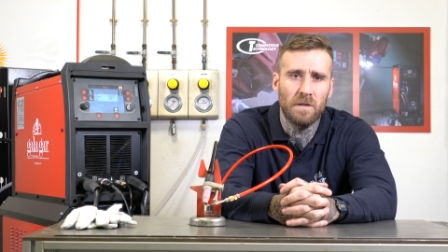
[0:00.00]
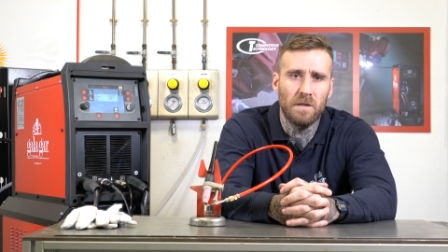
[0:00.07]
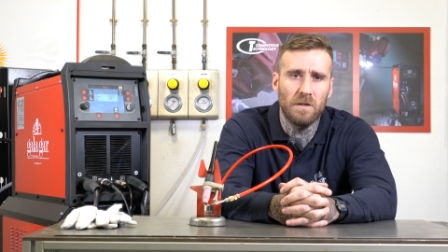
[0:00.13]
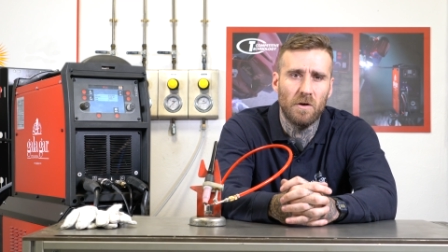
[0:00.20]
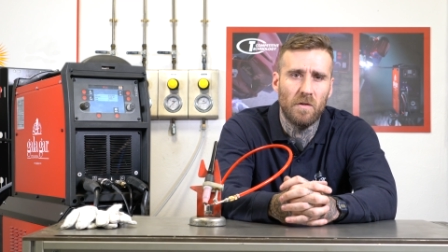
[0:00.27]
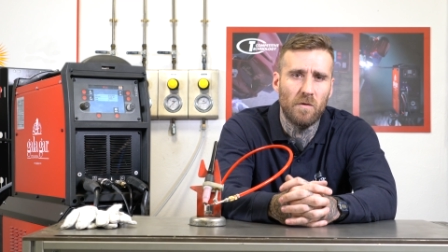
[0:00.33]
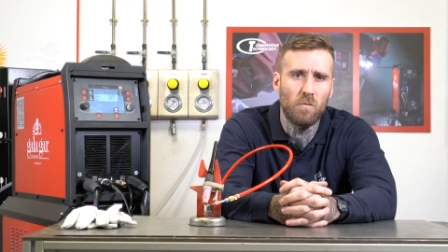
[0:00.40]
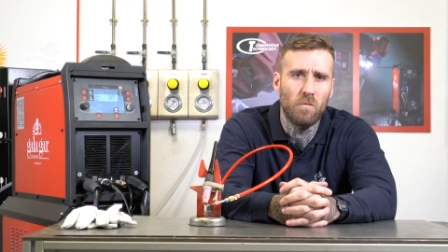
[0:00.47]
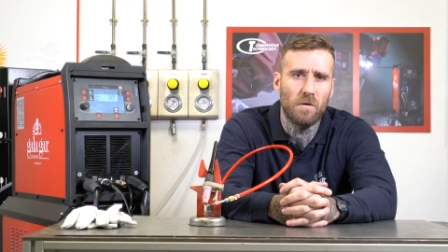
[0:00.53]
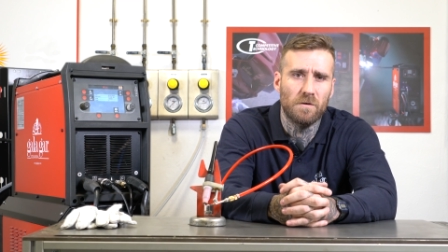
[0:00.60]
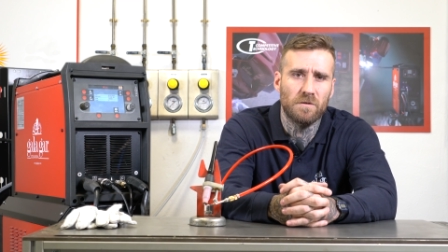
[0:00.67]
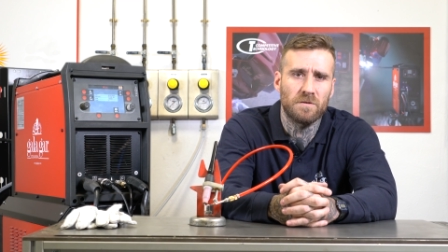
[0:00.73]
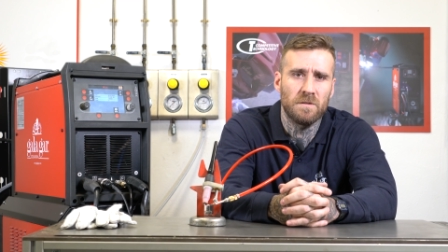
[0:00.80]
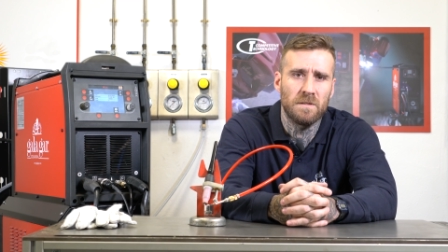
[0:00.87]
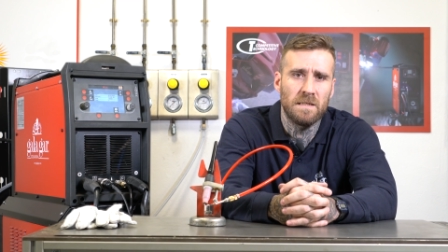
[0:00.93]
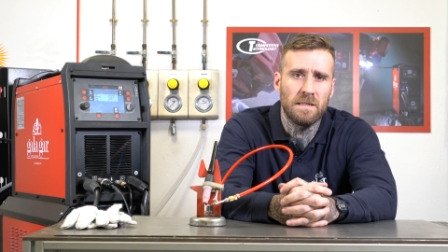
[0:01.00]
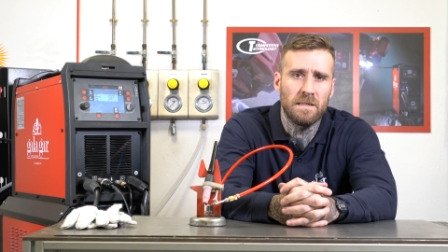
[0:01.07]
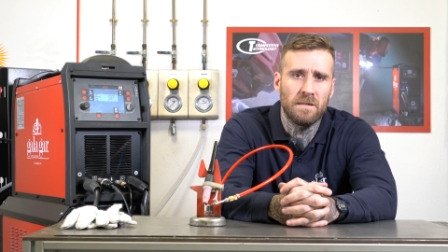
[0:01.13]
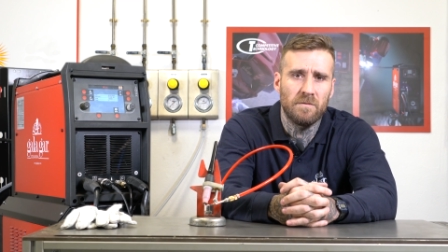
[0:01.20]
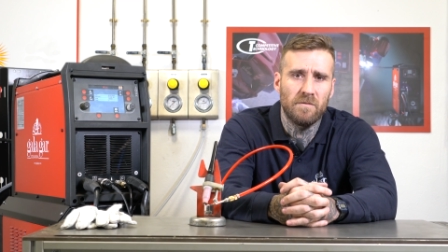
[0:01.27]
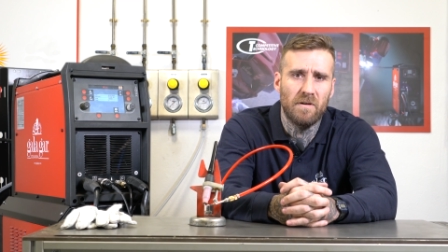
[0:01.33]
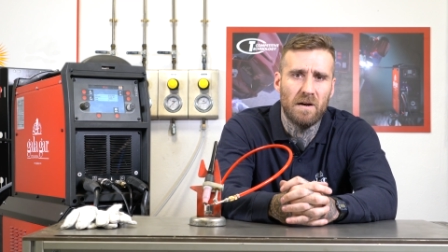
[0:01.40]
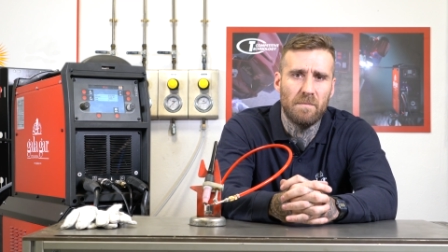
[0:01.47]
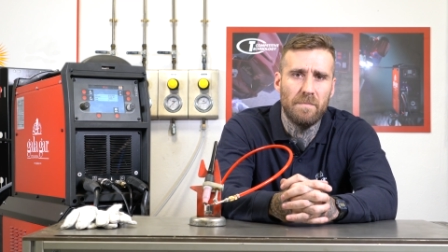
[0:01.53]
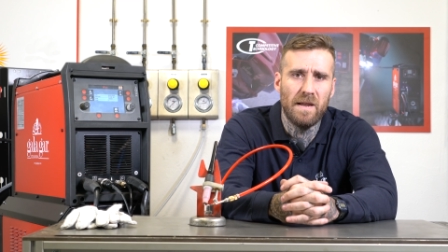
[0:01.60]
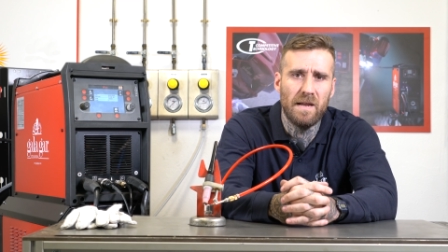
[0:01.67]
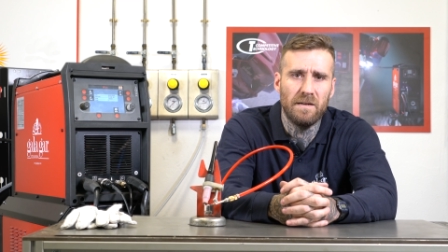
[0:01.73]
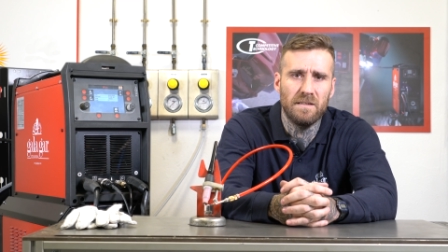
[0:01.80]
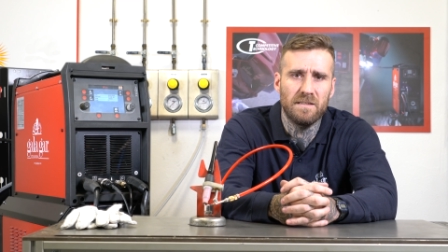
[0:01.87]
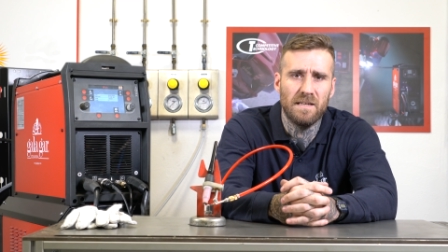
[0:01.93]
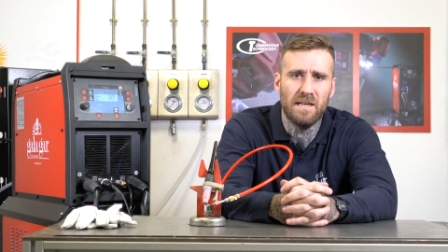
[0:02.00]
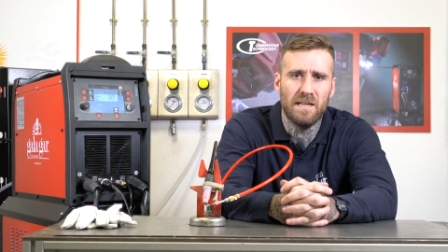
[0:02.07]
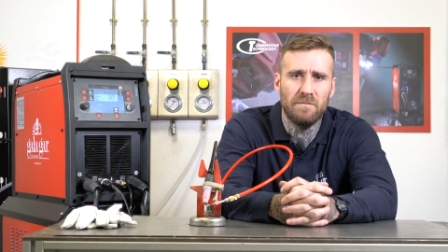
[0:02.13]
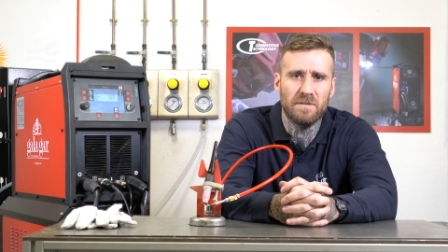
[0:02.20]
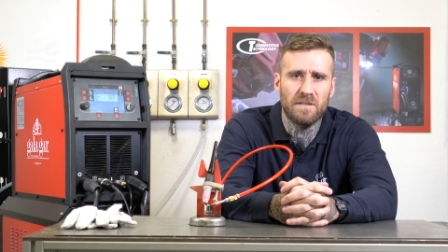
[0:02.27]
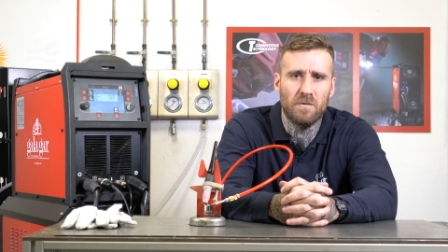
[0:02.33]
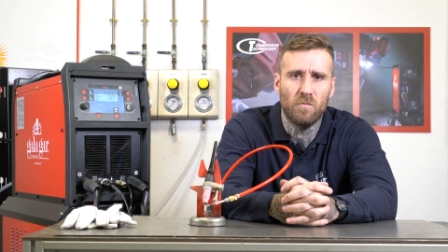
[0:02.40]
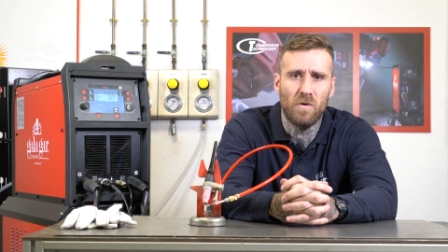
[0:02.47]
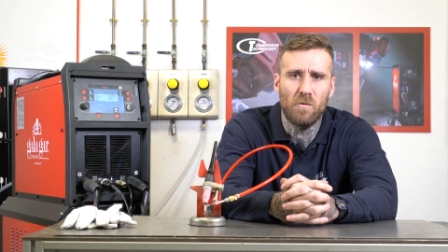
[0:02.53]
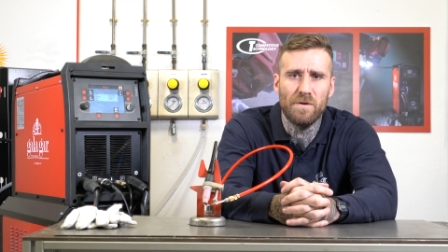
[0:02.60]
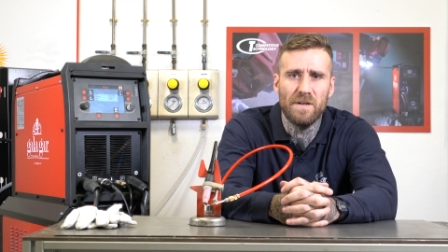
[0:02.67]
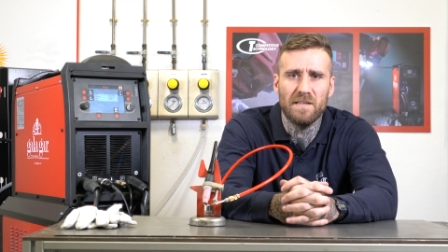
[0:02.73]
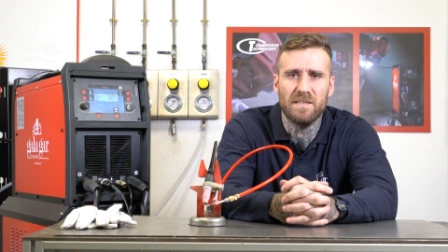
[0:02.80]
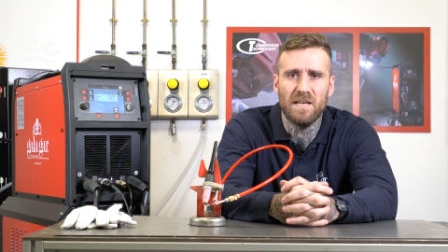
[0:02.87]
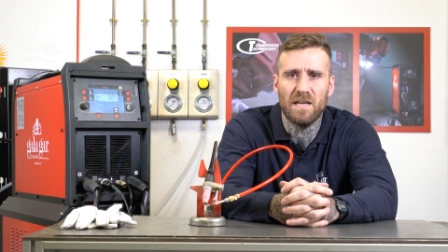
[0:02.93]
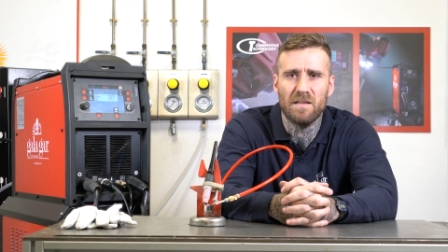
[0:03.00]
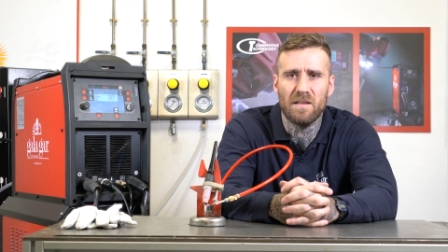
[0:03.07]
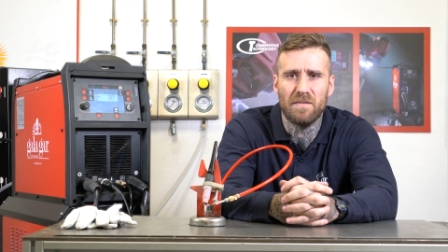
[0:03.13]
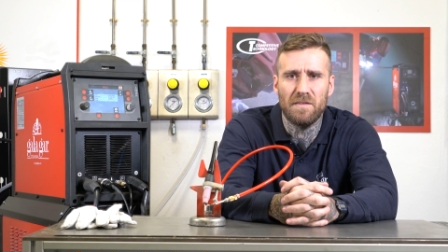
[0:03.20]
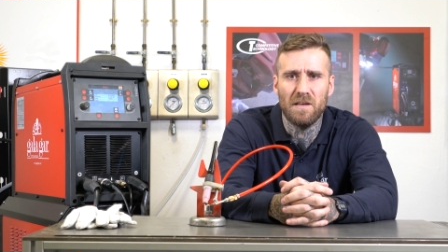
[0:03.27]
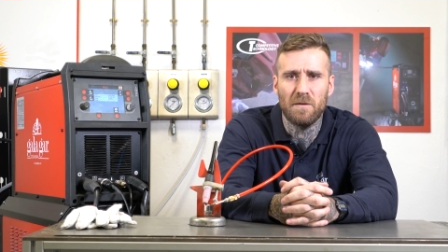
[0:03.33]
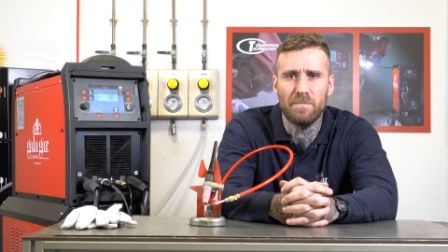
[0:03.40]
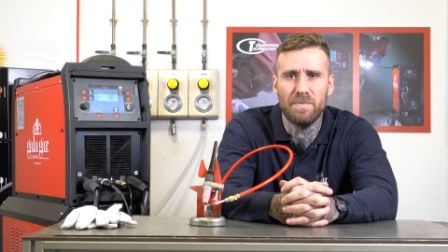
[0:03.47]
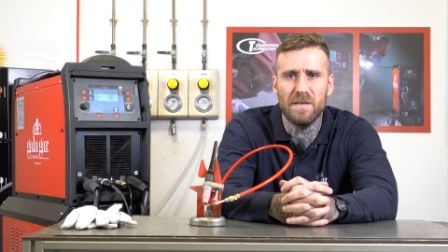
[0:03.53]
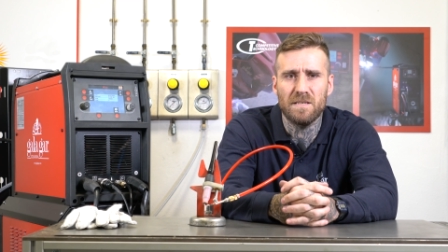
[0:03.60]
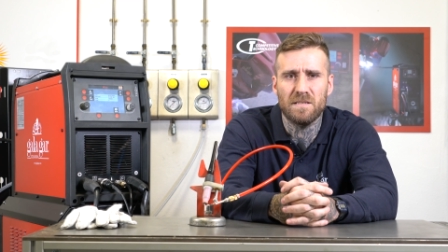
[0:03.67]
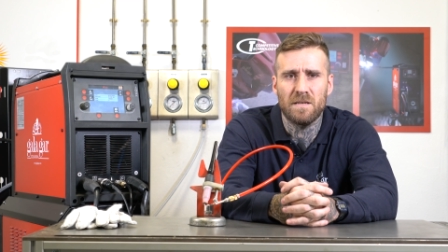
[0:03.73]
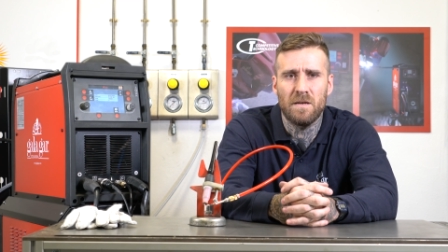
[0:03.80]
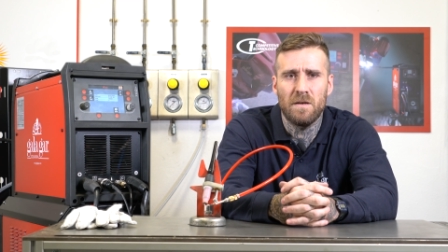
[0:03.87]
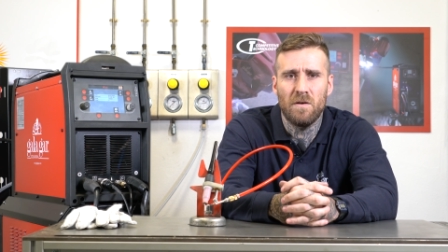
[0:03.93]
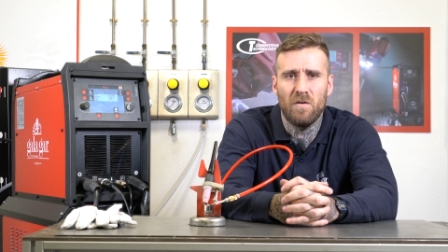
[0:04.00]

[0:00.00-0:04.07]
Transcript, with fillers: In other words, there are many times when we attack the thick piece